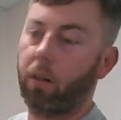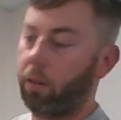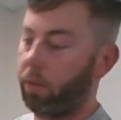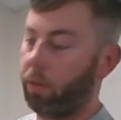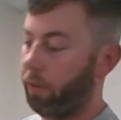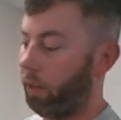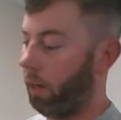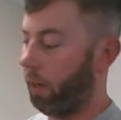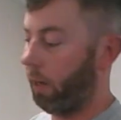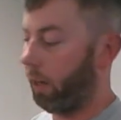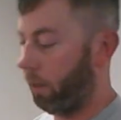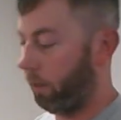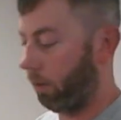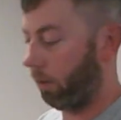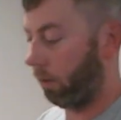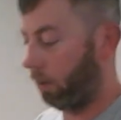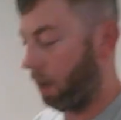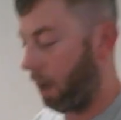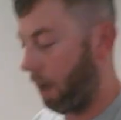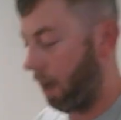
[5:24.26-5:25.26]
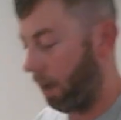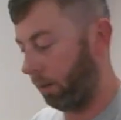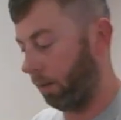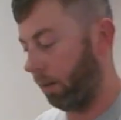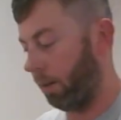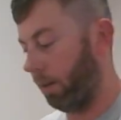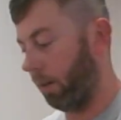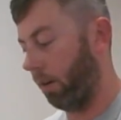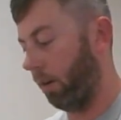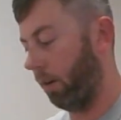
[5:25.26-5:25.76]
the inner
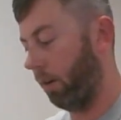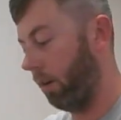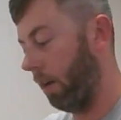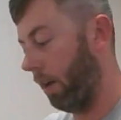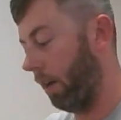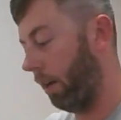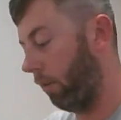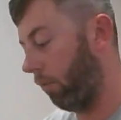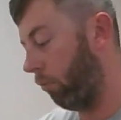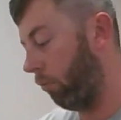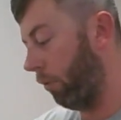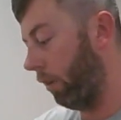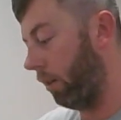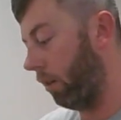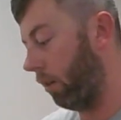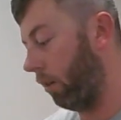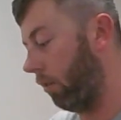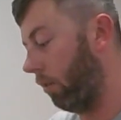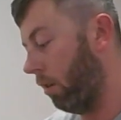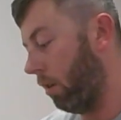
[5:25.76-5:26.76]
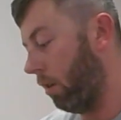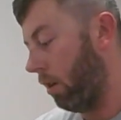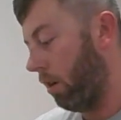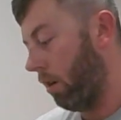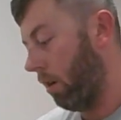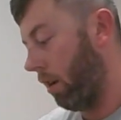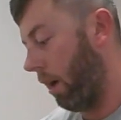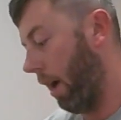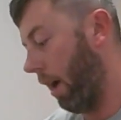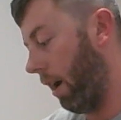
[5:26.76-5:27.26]
liner here, and it will
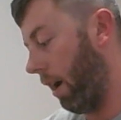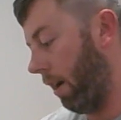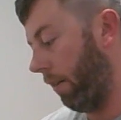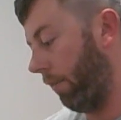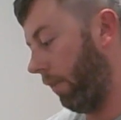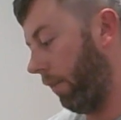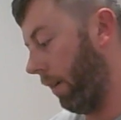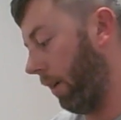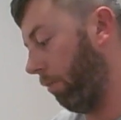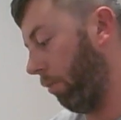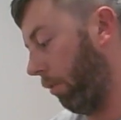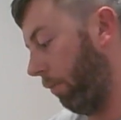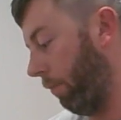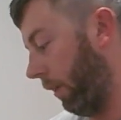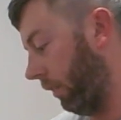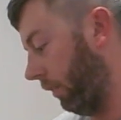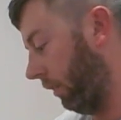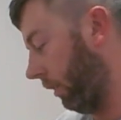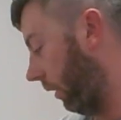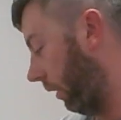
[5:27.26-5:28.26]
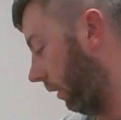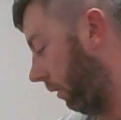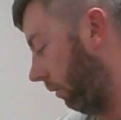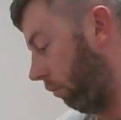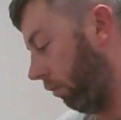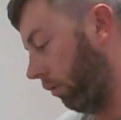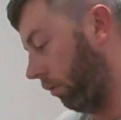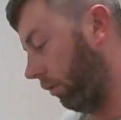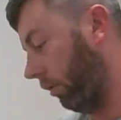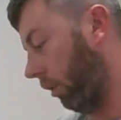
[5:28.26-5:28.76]
have a propensity to
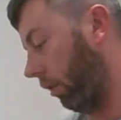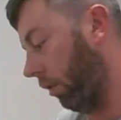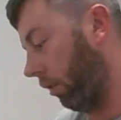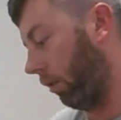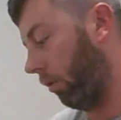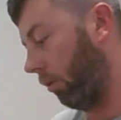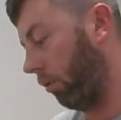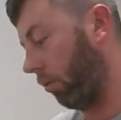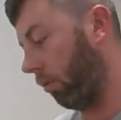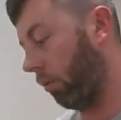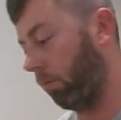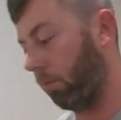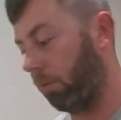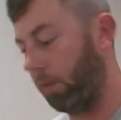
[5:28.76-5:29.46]
want to uncoil